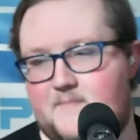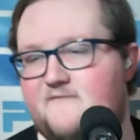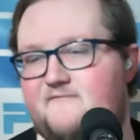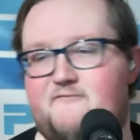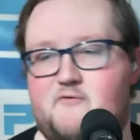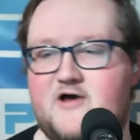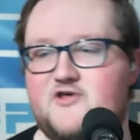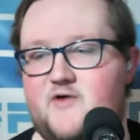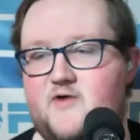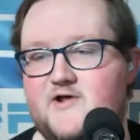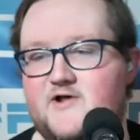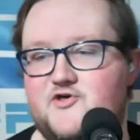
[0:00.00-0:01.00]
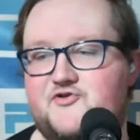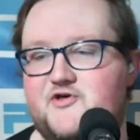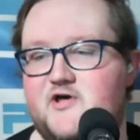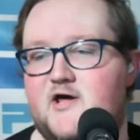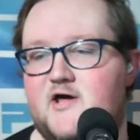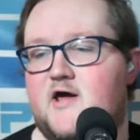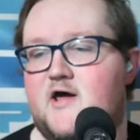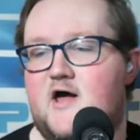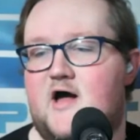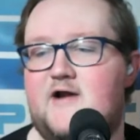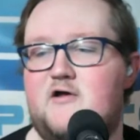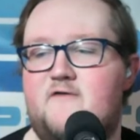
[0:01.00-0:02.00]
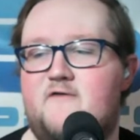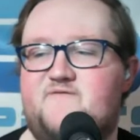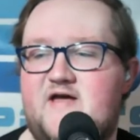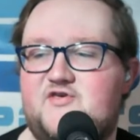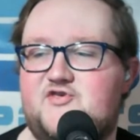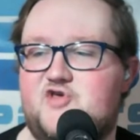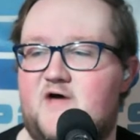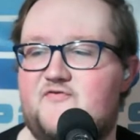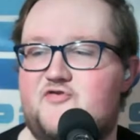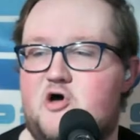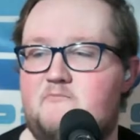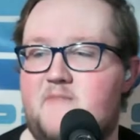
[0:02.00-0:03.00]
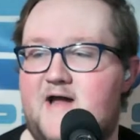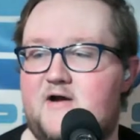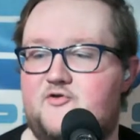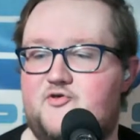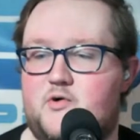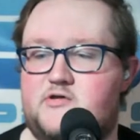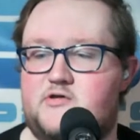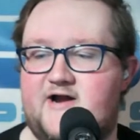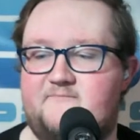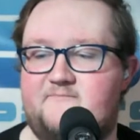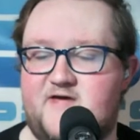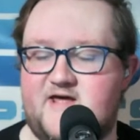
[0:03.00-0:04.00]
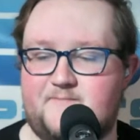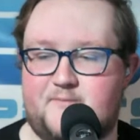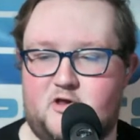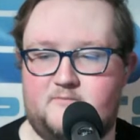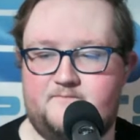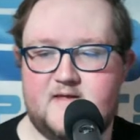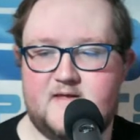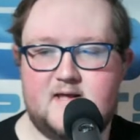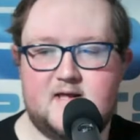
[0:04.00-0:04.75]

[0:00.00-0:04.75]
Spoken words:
not frustrated. I know that face-offs don't matter to a lot of people,